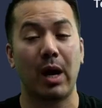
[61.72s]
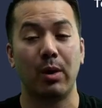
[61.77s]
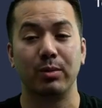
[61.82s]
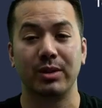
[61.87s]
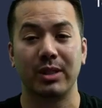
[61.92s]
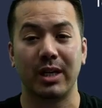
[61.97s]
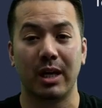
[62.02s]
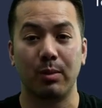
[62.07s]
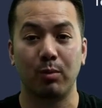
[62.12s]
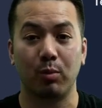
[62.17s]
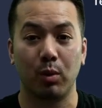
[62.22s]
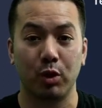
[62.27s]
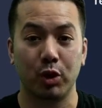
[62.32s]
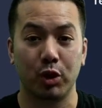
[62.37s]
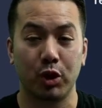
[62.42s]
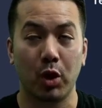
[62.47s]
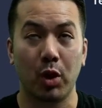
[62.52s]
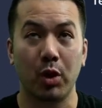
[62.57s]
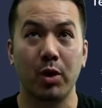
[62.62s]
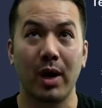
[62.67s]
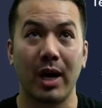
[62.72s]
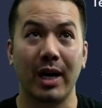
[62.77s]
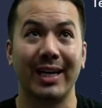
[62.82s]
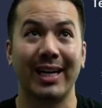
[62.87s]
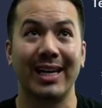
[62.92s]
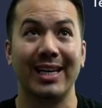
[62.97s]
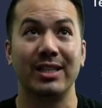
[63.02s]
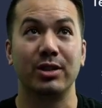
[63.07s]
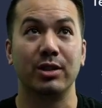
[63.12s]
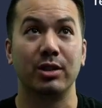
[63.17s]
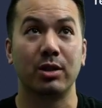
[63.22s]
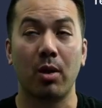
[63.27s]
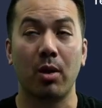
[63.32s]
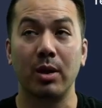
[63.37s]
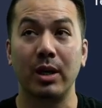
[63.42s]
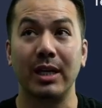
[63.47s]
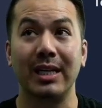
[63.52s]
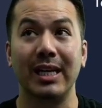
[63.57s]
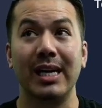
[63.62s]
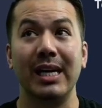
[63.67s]
setup will show you how to get
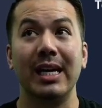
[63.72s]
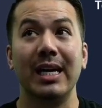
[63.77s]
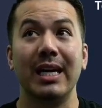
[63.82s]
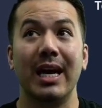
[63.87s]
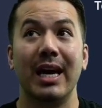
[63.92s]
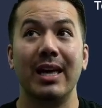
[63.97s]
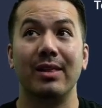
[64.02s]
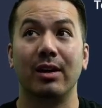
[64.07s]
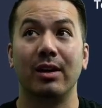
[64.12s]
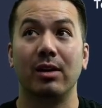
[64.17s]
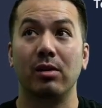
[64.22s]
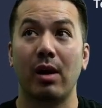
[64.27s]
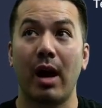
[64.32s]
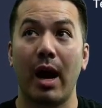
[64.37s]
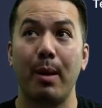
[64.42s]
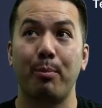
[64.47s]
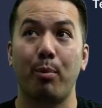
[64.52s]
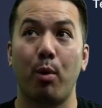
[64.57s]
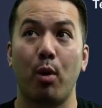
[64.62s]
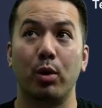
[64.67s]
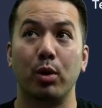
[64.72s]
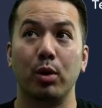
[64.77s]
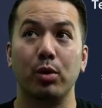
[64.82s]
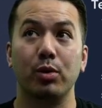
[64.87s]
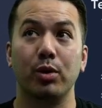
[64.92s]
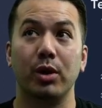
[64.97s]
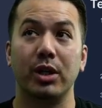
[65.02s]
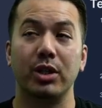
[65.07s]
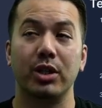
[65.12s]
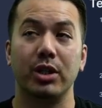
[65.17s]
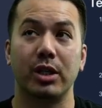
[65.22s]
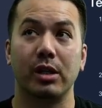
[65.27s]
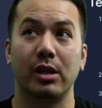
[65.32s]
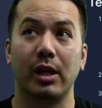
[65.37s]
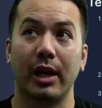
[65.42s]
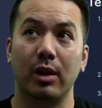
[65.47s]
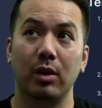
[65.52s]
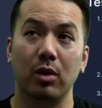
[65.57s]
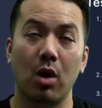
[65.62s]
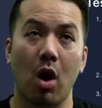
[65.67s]
started in the client portal. You can just click
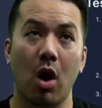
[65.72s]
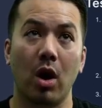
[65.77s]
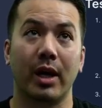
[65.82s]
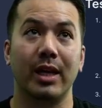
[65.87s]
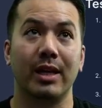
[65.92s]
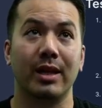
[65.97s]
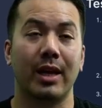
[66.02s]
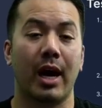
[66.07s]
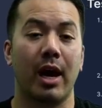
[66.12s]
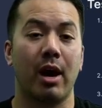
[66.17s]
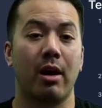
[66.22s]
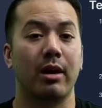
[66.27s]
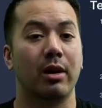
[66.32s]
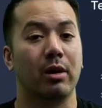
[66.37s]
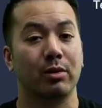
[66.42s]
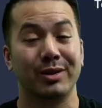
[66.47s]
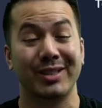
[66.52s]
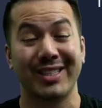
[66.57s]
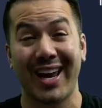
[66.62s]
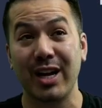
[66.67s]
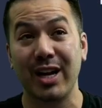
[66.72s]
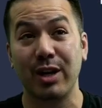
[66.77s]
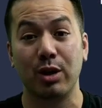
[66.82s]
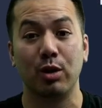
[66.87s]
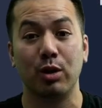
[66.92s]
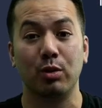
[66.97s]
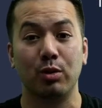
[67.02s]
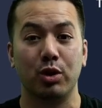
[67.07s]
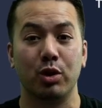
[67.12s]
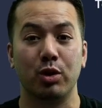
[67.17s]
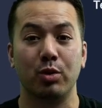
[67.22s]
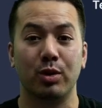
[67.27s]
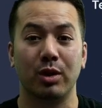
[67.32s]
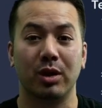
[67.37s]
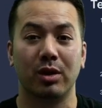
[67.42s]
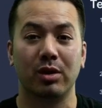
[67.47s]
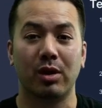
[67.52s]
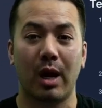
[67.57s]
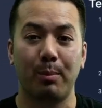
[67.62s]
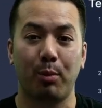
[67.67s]
login there, and it'll take you to the
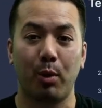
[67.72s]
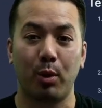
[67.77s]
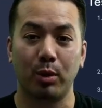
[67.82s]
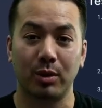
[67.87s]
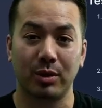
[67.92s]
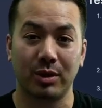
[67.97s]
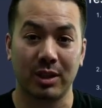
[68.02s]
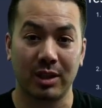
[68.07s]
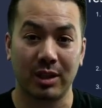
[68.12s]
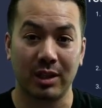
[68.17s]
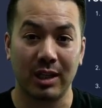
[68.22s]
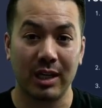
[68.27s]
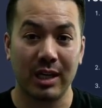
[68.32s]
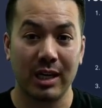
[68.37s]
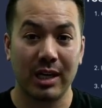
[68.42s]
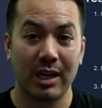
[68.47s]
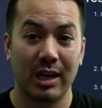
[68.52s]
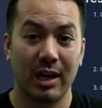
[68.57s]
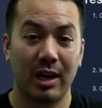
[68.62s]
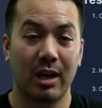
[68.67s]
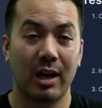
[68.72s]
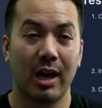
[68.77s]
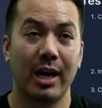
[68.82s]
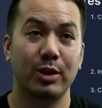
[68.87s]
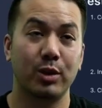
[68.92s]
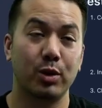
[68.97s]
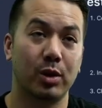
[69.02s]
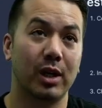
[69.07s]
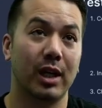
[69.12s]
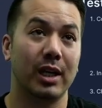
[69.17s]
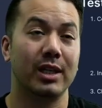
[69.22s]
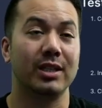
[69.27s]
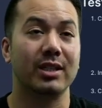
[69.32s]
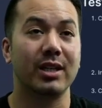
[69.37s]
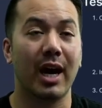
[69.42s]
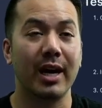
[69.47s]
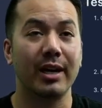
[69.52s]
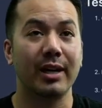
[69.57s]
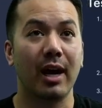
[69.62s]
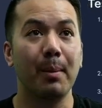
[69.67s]
client portal to as you click
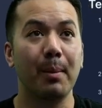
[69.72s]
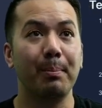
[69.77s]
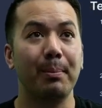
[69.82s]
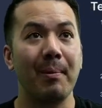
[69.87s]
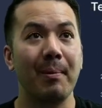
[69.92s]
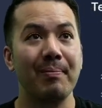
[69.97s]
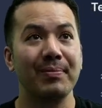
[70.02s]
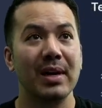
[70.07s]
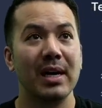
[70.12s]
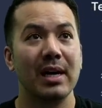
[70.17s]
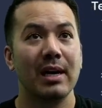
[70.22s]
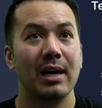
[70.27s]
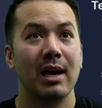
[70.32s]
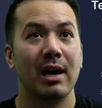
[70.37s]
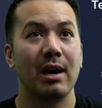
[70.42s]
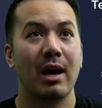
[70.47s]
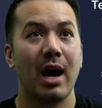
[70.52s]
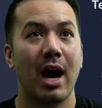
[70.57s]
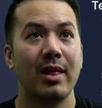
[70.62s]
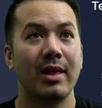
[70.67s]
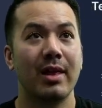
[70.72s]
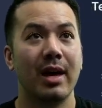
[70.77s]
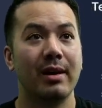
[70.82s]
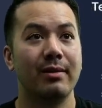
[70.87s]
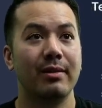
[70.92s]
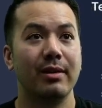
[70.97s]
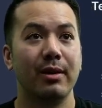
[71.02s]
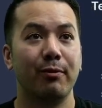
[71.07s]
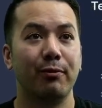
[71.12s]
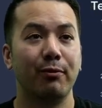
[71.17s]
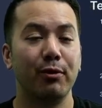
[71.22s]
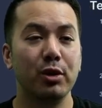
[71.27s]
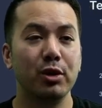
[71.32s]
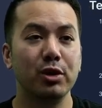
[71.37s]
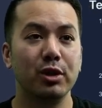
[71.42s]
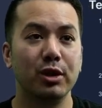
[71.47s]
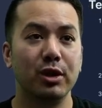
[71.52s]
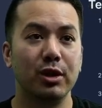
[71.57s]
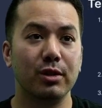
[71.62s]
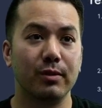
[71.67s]
sign up. And then the
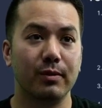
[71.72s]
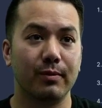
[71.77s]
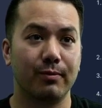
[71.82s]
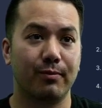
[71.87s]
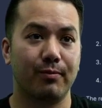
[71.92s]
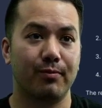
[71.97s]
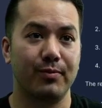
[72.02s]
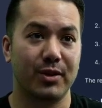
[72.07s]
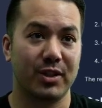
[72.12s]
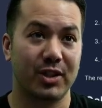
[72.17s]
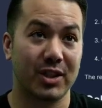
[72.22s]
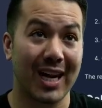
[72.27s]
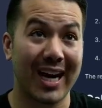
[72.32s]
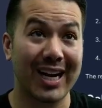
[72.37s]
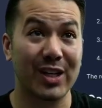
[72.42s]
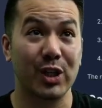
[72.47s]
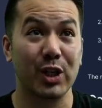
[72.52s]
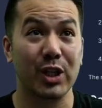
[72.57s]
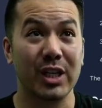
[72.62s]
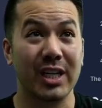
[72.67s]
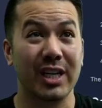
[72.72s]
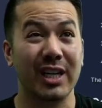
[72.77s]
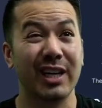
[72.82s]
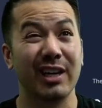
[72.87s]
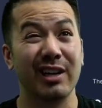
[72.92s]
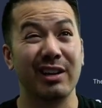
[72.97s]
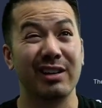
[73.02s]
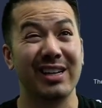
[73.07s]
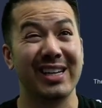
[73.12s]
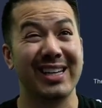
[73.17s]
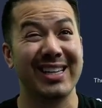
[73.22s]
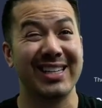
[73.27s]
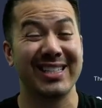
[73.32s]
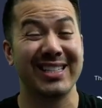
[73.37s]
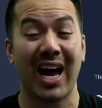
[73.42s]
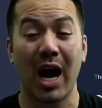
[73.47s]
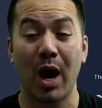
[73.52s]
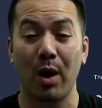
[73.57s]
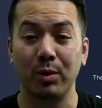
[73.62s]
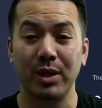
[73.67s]
first section here is
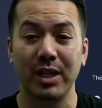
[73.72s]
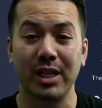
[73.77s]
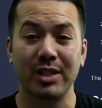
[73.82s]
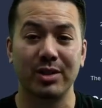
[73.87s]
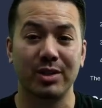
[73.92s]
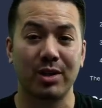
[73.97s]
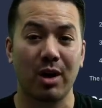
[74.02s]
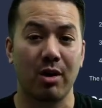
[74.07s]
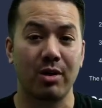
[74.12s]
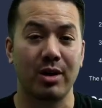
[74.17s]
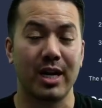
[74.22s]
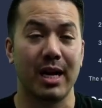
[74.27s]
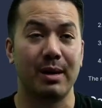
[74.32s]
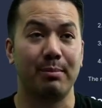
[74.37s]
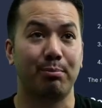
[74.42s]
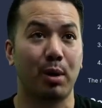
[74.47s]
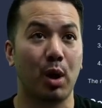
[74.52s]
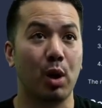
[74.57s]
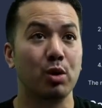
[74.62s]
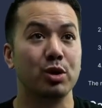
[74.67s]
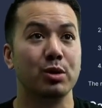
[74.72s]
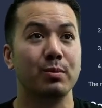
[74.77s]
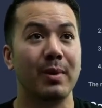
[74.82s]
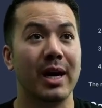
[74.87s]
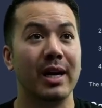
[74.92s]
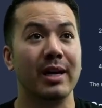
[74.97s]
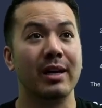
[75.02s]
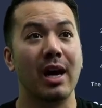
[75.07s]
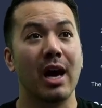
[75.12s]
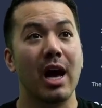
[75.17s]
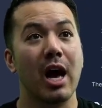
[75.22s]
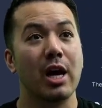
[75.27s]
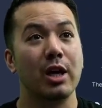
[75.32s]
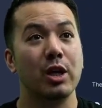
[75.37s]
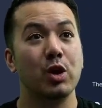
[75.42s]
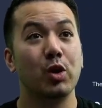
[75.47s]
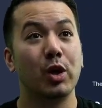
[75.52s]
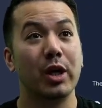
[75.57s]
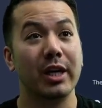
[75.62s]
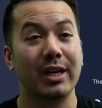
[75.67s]
how to get started in Postman.
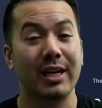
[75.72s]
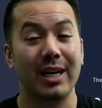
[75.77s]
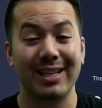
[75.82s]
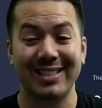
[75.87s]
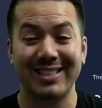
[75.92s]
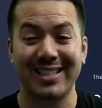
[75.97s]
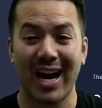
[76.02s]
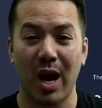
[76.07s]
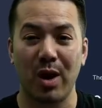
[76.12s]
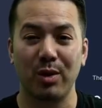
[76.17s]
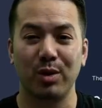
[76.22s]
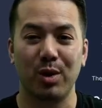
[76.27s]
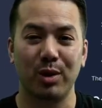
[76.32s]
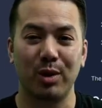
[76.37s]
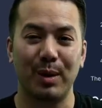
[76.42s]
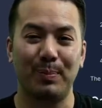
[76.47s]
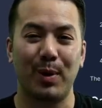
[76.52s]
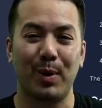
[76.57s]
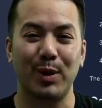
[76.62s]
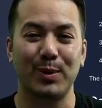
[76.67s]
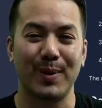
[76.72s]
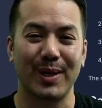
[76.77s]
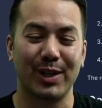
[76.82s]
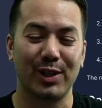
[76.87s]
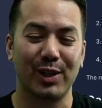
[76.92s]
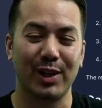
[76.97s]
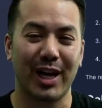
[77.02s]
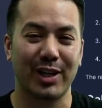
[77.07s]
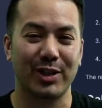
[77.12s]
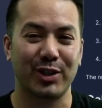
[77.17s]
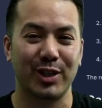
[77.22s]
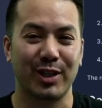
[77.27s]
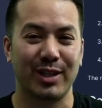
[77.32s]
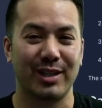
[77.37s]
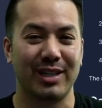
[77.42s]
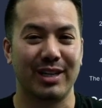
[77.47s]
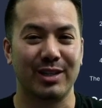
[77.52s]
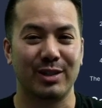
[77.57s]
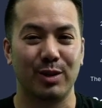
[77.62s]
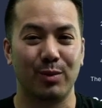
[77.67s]
You can download the Postman collection.
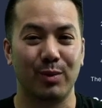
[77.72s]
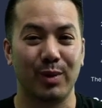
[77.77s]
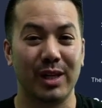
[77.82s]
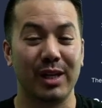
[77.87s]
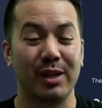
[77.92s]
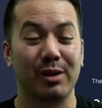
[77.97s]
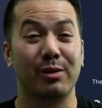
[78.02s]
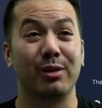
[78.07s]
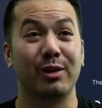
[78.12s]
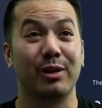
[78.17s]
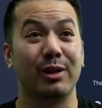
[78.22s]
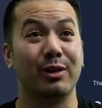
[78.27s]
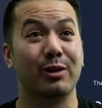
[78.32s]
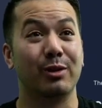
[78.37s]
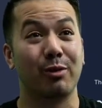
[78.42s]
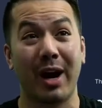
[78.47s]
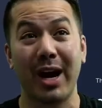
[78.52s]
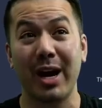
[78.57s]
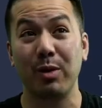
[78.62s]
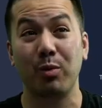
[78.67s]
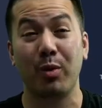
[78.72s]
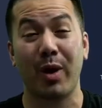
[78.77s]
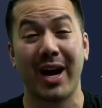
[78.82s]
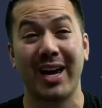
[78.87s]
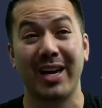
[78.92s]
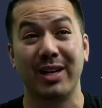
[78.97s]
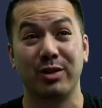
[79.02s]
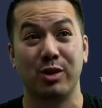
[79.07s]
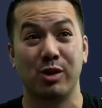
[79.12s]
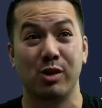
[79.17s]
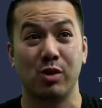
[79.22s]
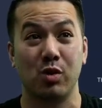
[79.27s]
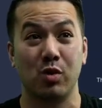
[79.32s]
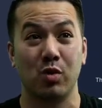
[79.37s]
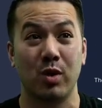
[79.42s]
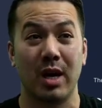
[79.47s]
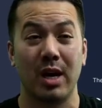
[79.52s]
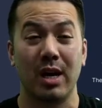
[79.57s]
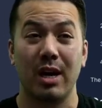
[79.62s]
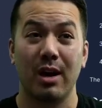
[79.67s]
It's a really great way to
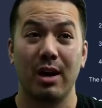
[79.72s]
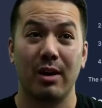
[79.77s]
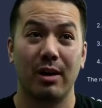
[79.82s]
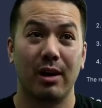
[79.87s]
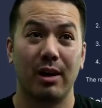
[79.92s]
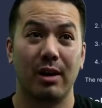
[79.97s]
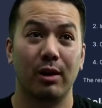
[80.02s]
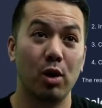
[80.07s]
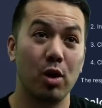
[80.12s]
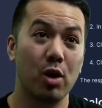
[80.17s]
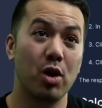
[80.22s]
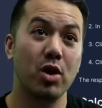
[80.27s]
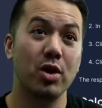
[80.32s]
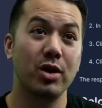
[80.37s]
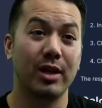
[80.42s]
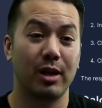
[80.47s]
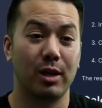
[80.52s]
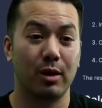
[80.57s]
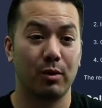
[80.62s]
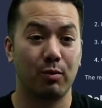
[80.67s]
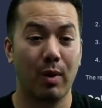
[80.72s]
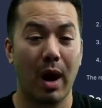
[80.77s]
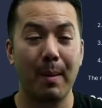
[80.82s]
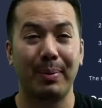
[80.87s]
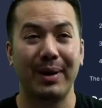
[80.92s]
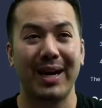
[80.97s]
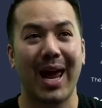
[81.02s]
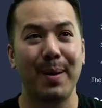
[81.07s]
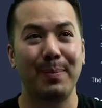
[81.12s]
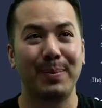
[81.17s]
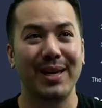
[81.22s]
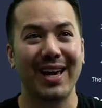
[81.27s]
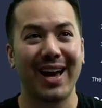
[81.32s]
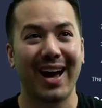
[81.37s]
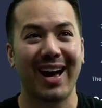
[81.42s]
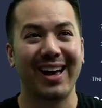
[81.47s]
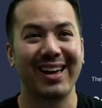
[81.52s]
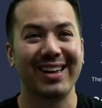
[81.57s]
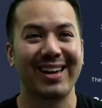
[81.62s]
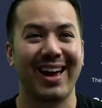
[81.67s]
learn the Rapyd
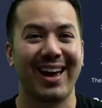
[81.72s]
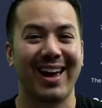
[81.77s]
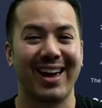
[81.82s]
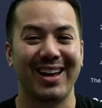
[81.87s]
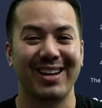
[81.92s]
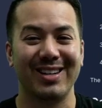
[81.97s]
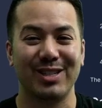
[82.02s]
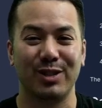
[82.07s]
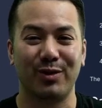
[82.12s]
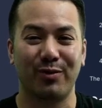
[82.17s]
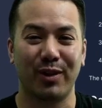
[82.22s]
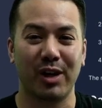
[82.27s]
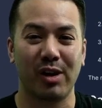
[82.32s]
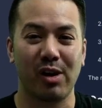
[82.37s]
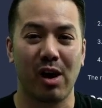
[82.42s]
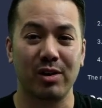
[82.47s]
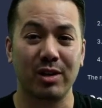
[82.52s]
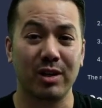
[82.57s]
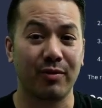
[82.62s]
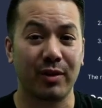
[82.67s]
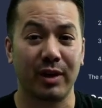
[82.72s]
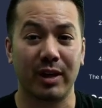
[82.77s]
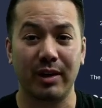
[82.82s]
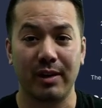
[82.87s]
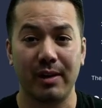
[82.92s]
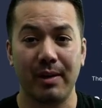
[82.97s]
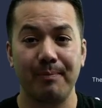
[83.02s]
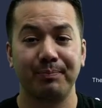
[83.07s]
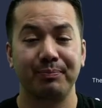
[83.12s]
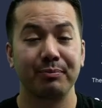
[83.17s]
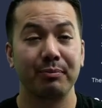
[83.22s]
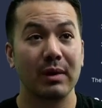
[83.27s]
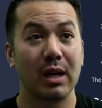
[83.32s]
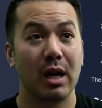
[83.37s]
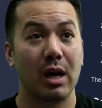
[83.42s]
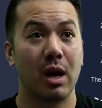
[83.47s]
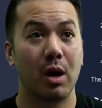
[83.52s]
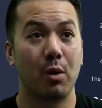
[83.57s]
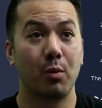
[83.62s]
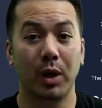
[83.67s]
API and just figure out different
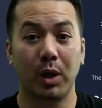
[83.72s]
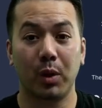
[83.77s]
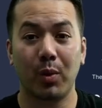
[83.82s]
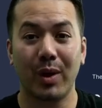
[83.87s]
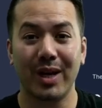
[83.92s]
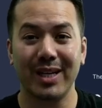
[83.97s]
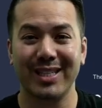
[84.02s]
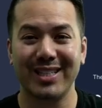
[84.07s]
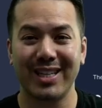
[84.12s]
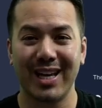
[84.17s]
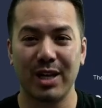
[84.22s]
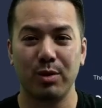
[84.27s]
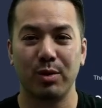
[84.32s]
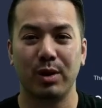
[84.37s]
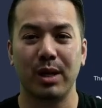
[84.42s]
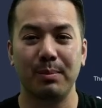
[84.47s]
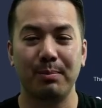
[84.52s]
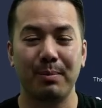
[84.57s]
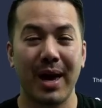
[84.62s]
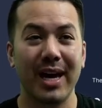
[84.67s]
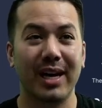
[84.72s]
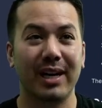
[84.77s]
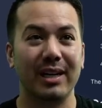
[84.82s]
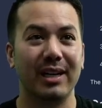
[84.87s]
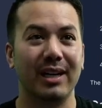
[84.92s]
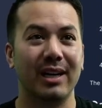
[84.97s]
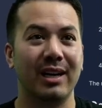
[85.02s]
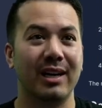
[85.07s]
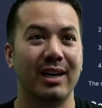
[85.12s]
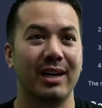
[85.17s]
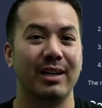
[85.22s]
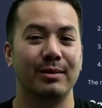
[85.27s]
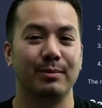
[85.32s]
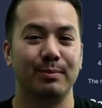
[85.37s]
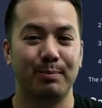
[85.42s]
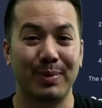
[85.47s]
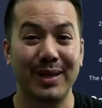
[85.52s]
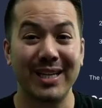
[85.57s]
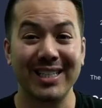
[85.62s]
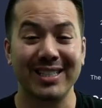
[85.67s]
requests that you can make and
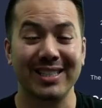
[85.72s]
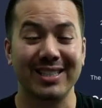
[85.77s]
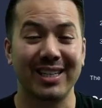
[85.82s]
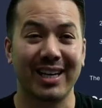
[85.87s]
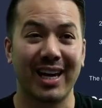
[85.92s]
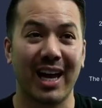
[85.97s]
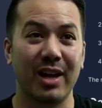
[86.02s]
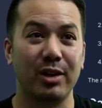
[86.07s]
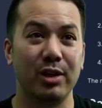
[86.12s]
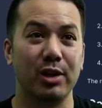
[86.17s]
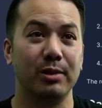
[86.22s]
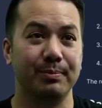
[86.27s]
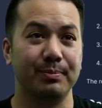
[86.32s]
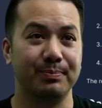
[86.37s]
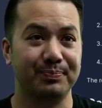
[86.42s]
piece together